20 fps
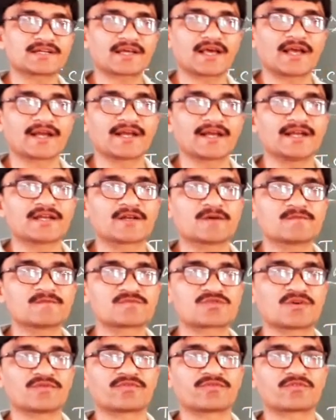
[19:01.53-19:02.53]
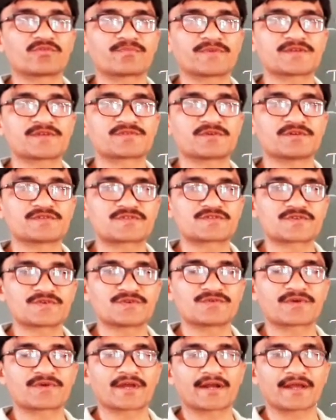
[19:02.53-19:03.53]
and in terms of rupees also
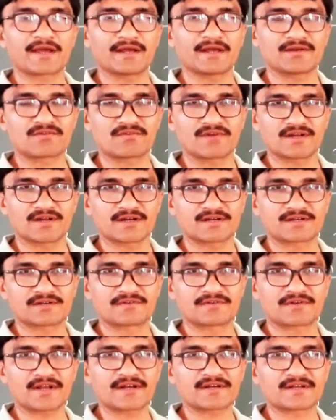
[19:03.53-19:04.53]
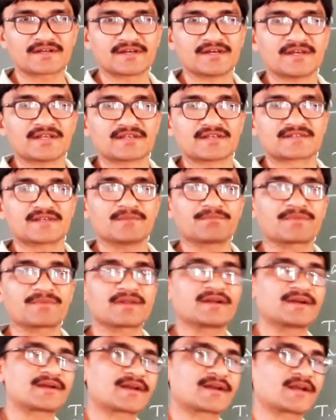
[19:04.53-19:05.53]
you can calculate, right? Simply
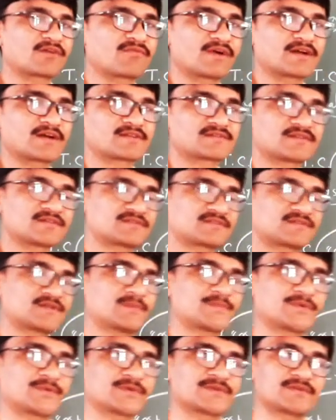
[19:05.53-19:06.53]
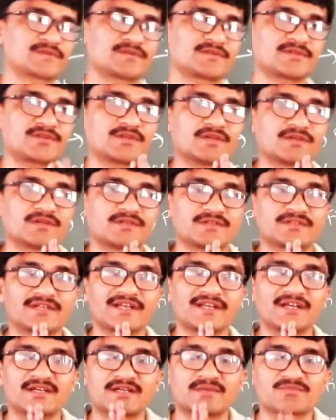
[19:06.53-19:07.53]
it requires, suppose
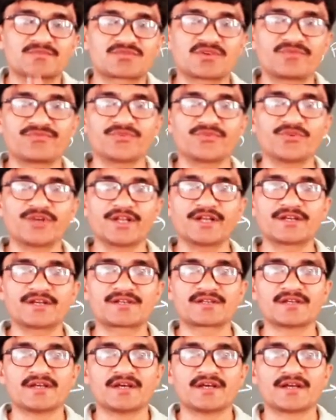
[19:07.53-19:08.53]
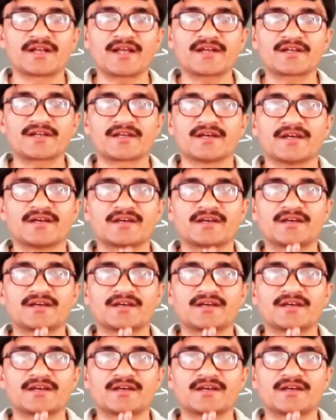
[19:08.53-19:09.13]
in terms of unit, right,